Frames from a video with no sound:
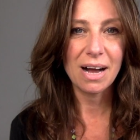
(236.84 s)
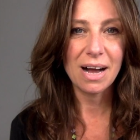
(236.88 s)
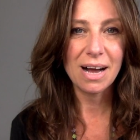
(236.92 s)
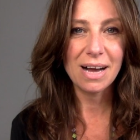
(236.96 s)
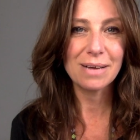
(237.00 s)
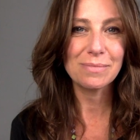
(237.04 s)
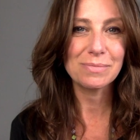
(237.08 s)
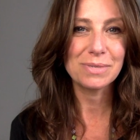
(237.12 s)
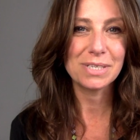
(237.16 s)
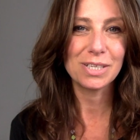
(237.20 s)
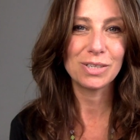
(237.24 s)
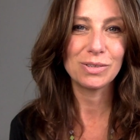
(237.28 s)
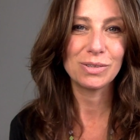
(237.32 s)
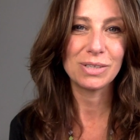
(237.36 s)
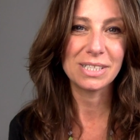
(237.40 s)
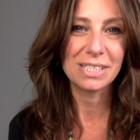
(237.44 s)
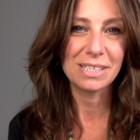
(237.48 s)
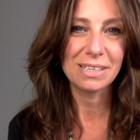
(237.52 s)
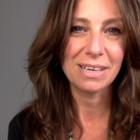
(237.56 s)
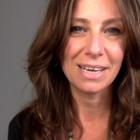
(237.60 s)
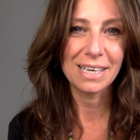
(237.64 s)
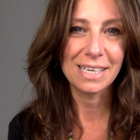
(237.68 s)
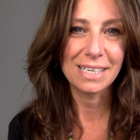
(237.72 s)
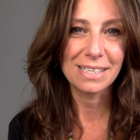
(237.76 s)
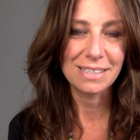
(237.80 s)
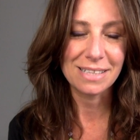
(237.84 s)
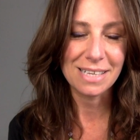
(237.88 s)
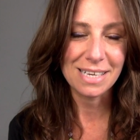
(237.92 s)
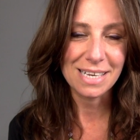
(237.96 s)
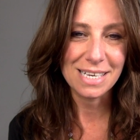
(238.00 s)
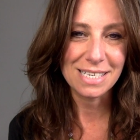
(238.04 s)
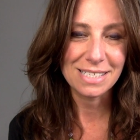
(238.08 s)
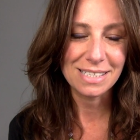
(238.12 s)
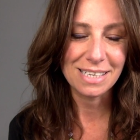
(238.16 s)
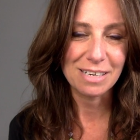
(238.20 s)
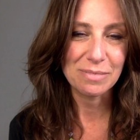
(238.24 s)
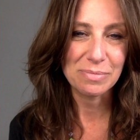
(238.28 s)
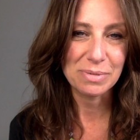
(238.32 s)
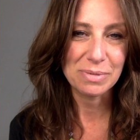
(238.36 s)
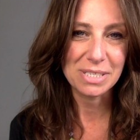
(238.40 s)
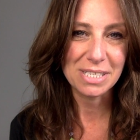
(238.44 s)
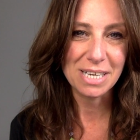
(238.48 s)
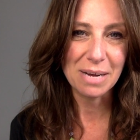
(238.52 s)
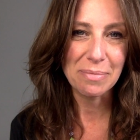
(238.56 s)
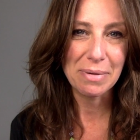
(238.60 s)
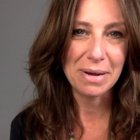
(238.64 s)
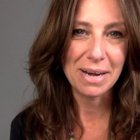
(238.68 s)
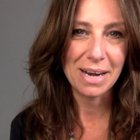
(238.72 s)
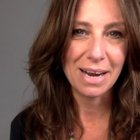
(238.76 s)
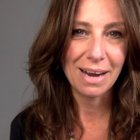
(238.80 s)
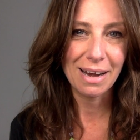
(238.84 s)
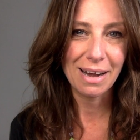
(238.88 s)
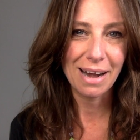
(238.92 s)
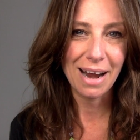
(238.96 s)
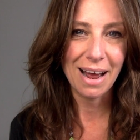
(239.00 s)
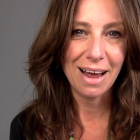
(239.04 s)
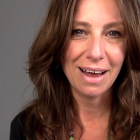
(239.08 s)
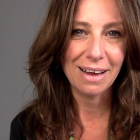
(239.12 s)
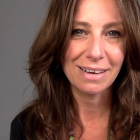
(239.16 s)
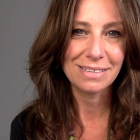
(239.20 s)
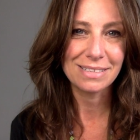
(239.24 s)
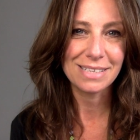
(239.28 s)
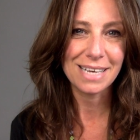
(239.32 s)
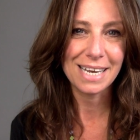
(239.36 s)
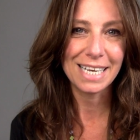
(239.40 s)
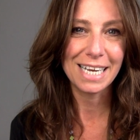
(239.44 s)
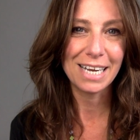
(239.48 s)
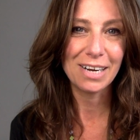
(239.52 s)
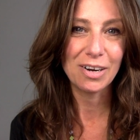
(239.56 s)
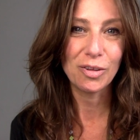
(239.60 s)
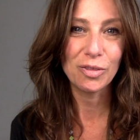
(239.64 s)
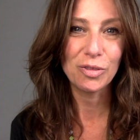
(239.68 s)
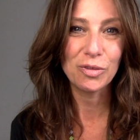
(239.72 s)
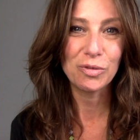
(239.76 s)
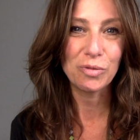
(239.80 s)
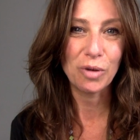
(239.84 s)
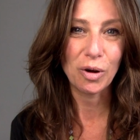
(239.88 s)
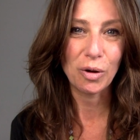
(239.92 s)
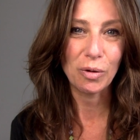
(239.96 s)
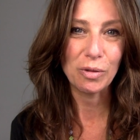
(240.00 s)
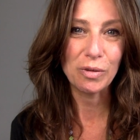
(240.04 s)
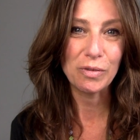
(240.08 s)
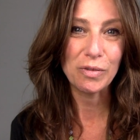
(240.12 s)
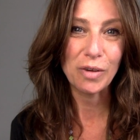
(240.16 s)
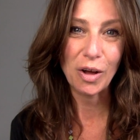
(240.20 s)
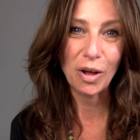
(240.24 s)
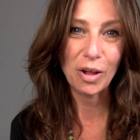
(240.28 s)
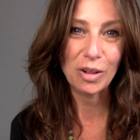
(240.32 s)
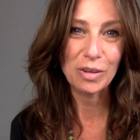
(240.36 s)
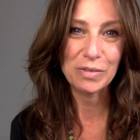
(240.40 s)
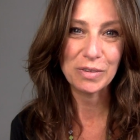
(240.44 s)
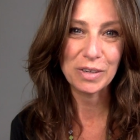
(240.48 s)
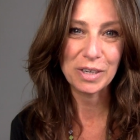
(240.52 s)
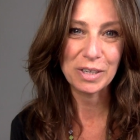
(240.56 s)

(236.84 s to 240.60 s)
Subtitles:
absolutely delighted that he's going to be stepping in and taking on the role of Oliver.